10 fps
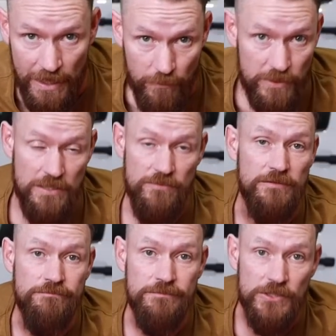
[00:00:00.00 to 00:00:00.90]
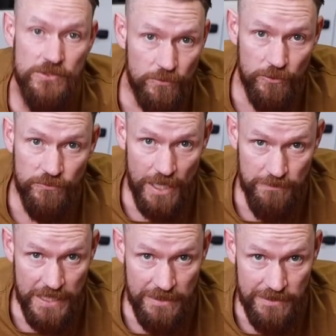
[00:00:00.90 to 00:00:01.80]
I wouldn't even use a
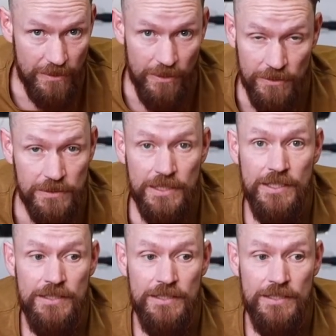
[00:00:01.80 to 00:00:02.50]
rooftop tent at all,